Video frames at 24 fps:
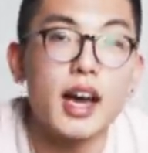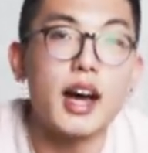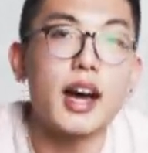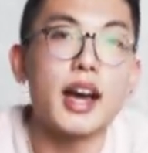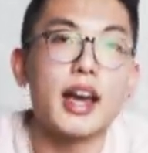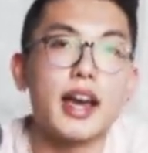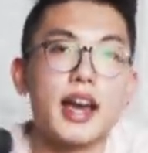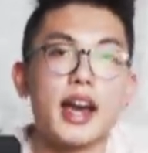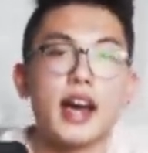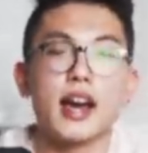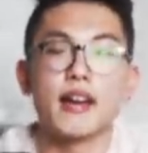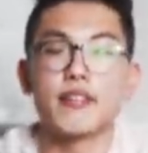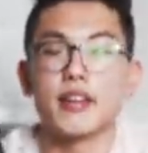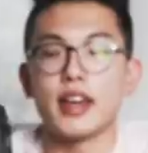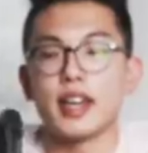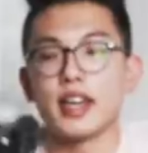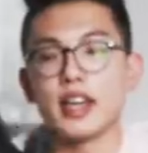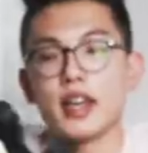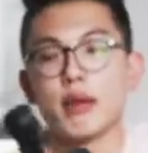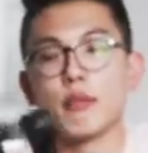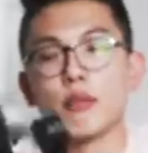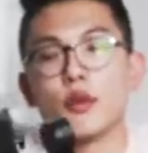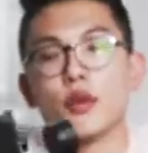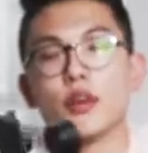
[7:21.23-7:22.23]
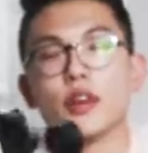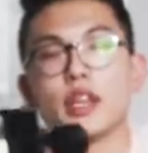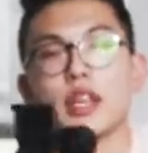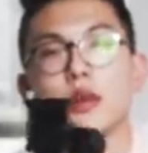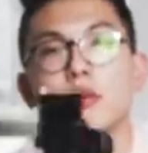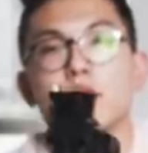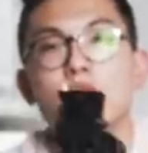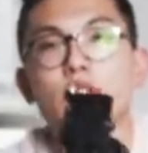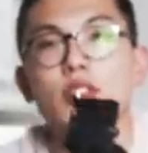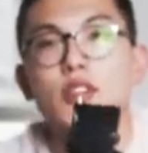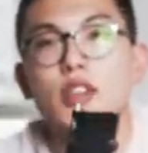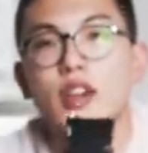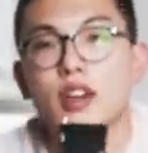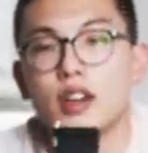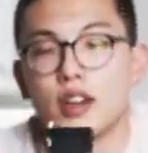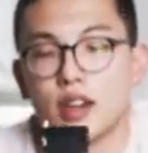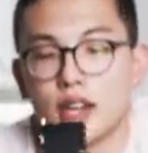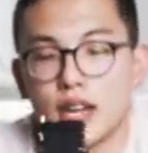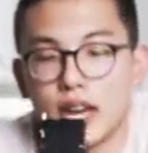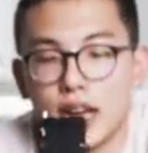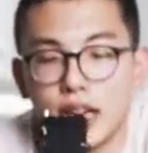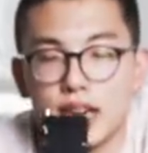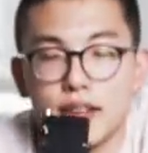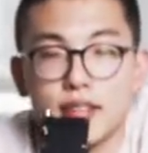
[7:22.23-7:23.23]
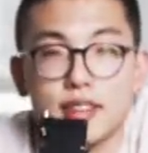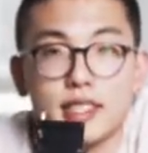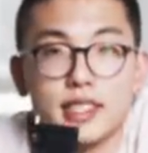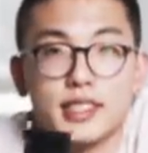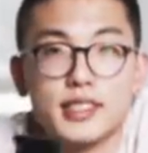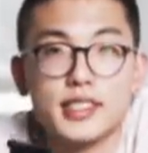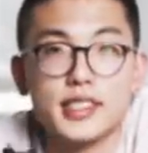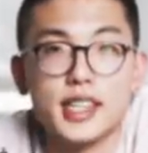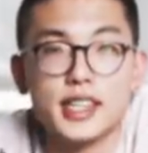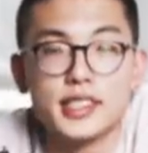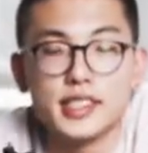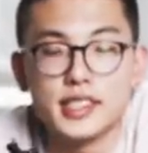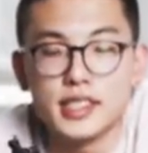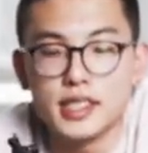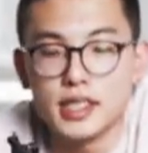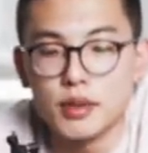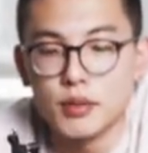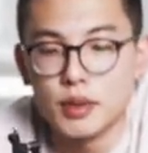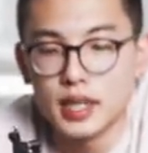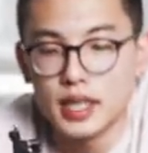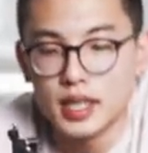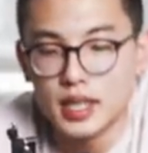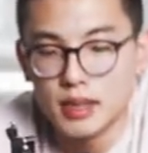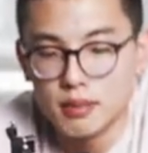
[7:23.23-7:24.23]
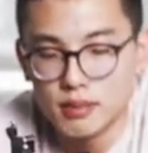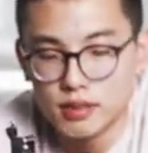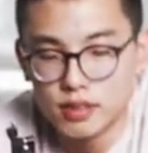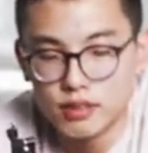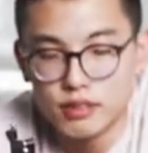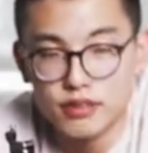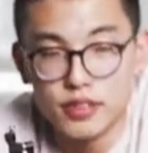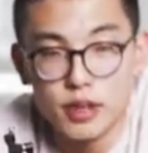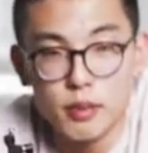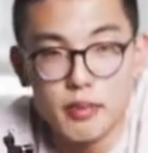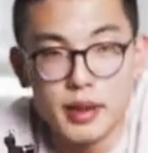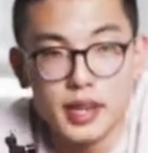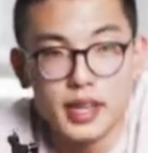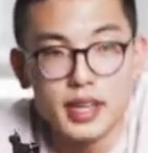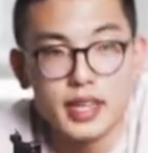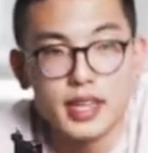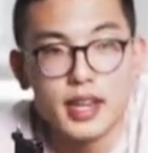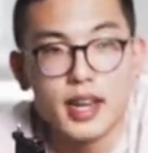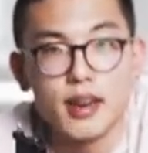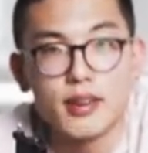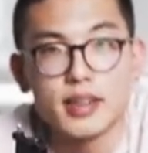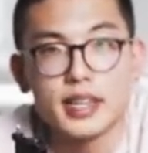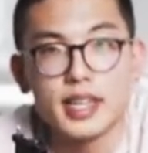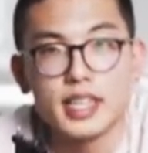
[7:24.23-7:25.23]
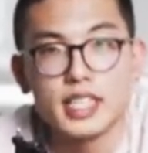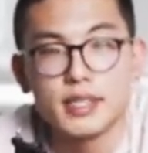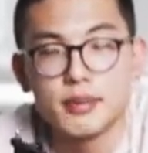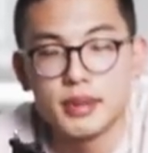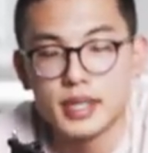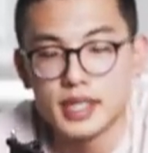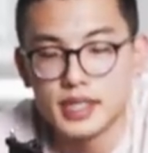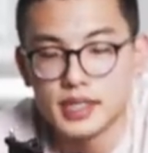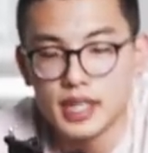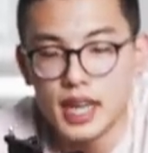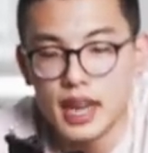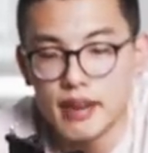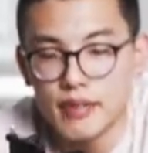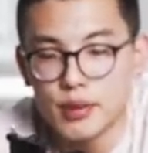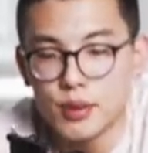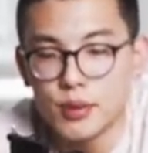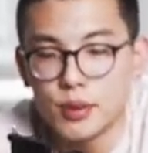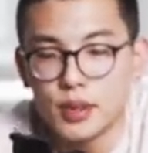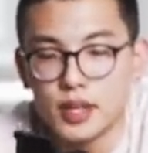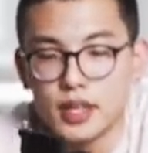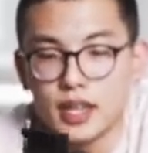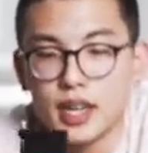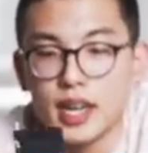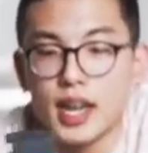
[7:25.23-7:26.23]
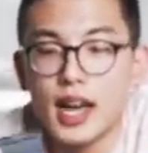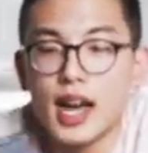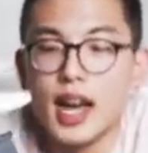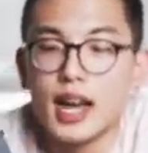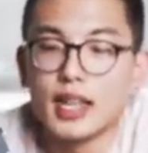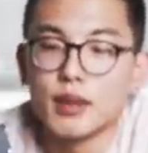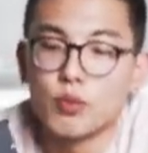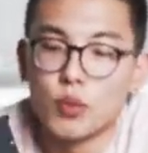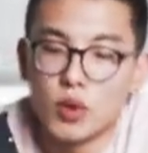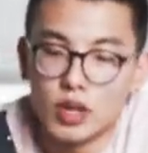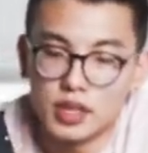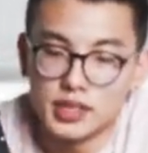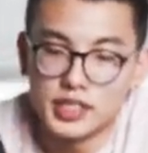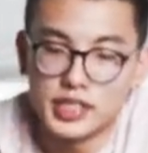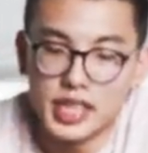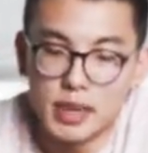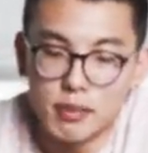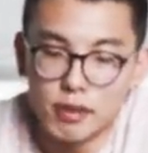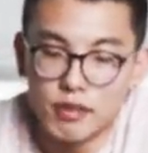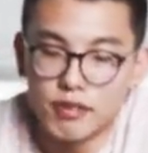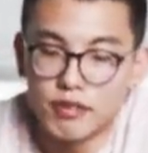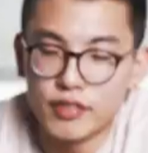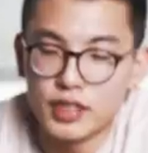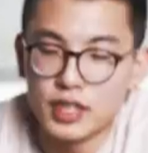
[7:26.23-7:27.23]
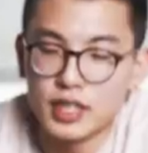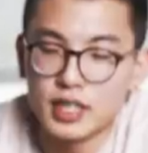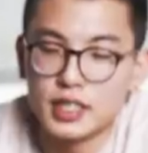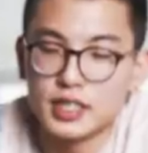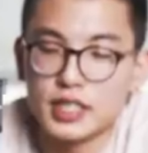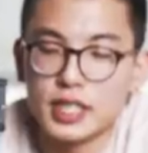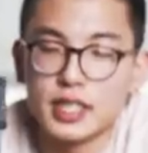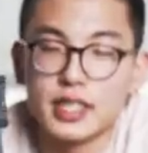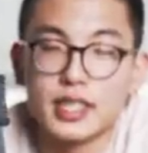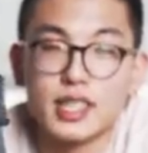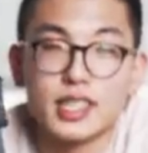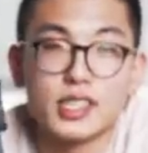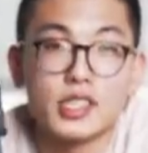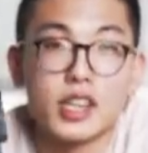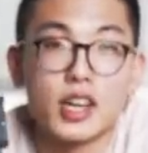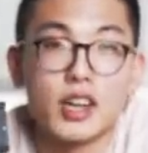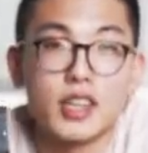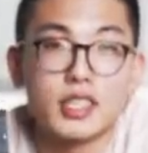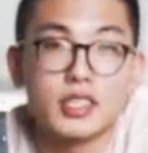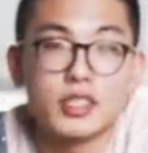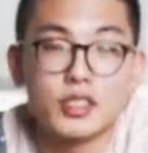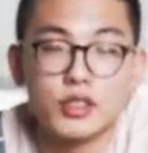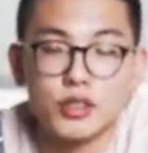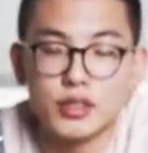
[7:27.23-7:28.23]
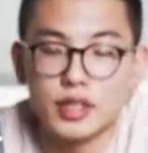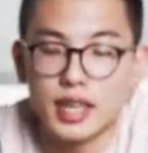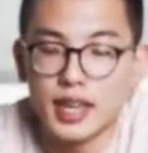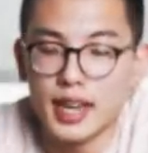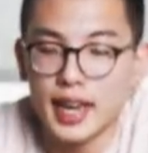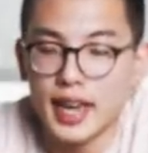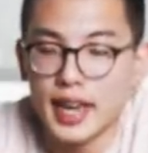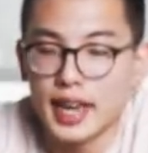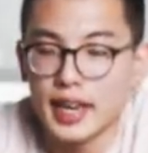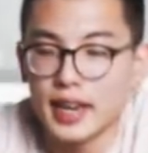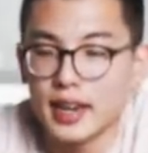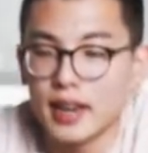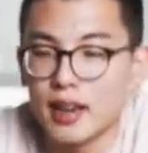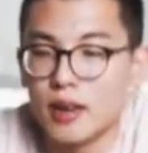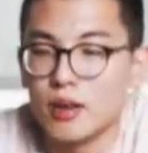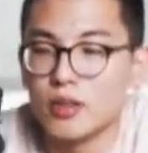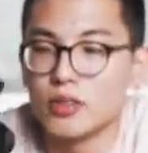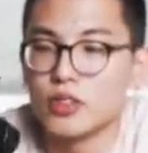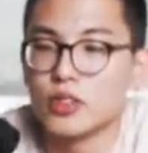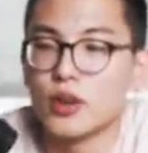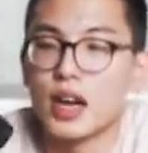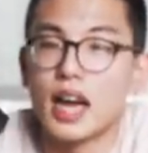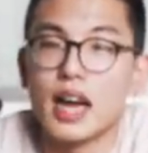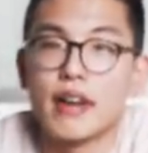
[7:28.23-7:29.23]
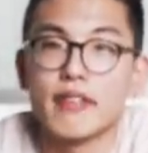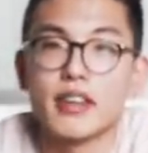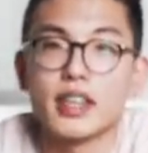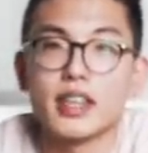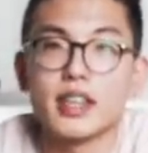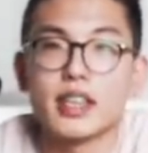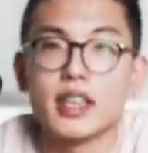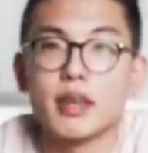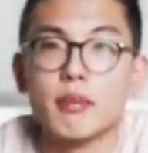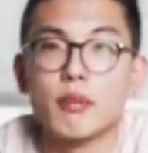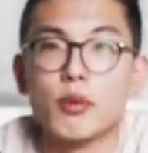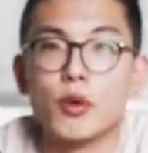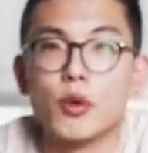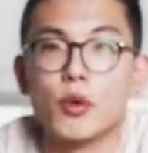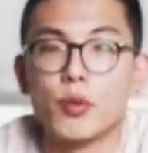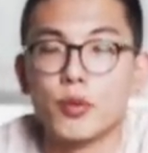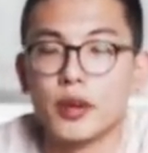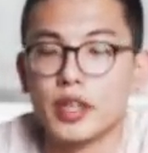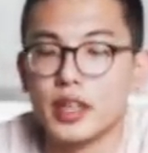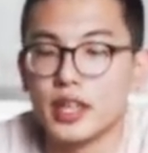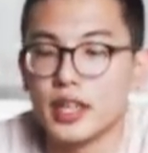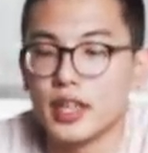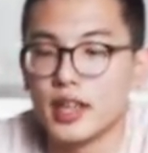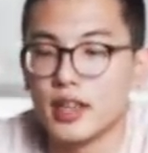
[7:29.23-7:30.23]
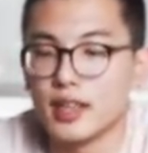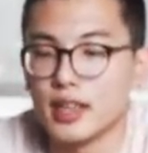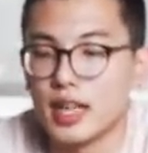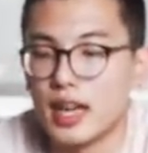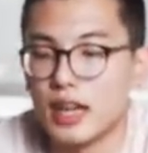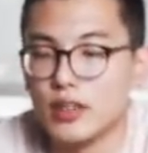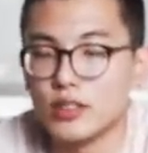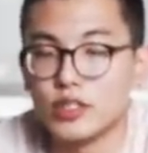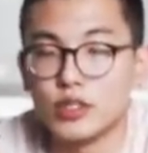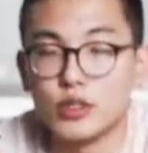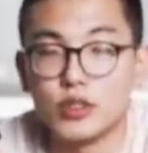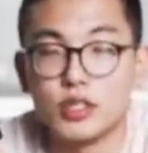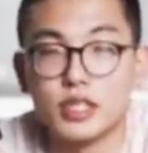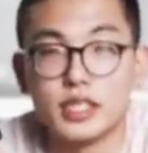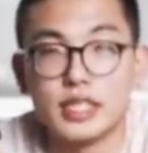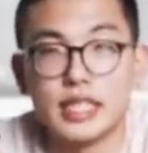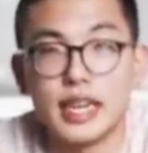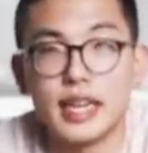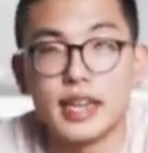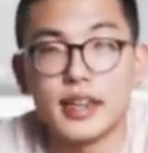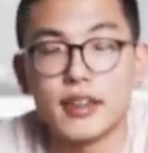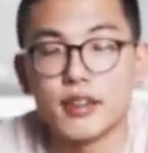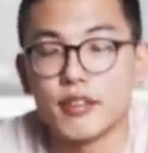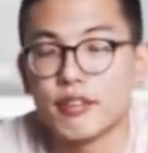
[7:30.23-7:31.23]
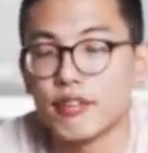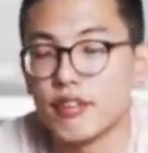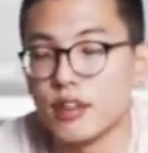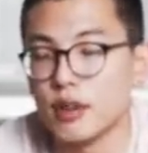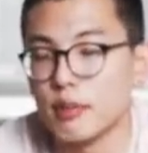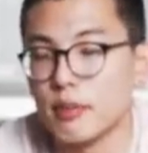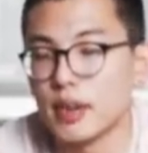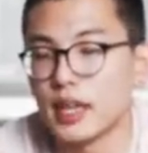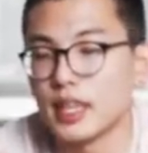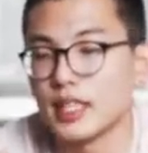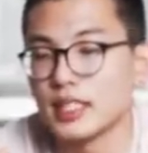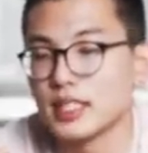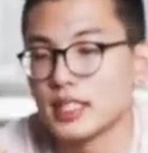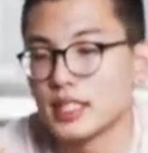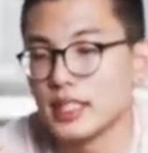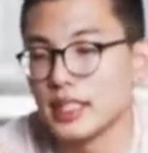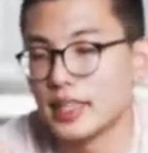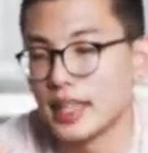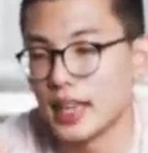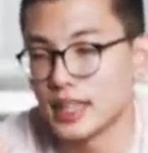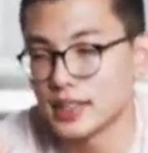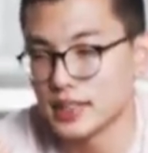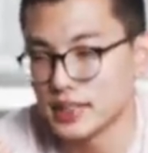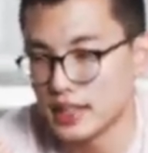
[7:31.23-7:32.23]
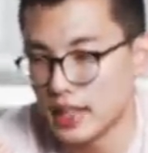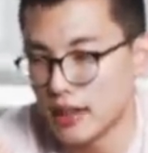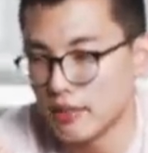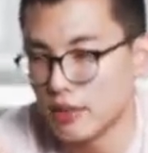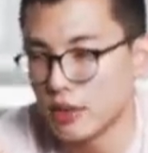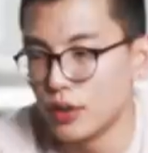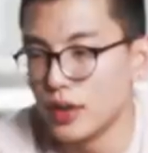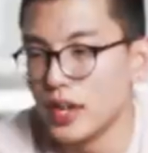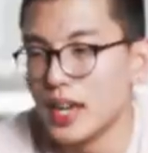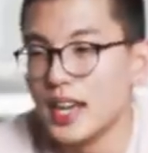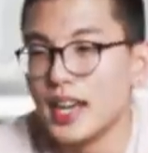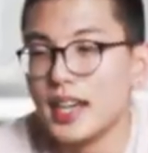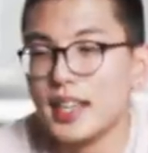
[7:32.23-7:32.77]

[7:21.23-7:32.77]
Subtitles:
I have a gimbal. Gimbals are kind of a necessity when it comes to filmmaking nowadays because everyone wants stable footage, and it's hard to do that handheld. So having a gimbal really allows you to take your filmmaking to the next level.